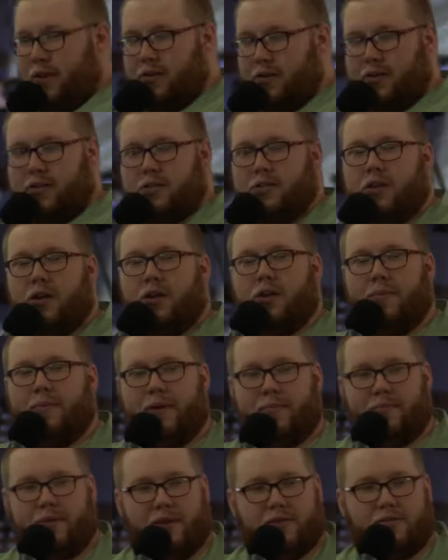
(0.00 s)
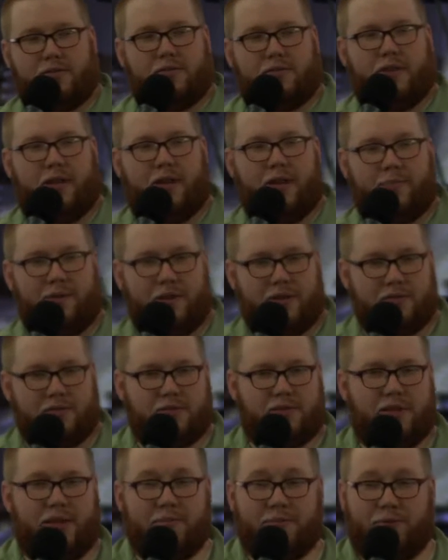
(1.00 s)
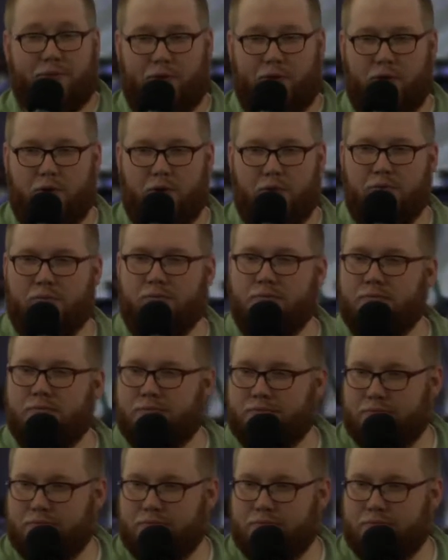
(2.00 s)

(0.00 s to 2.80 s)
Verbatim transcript: over there. Did you hear about Pastor Ty and Pastor Tim's feud?